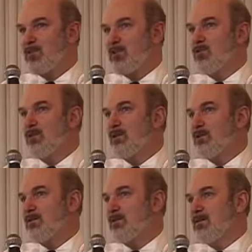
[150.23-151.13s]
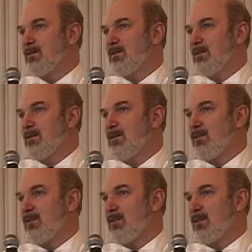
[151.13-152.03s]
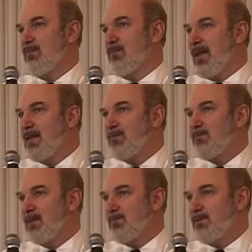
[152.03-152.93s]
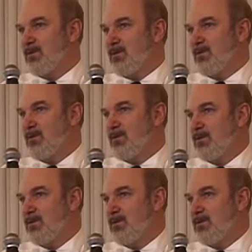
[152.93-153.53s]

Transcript: growing, many people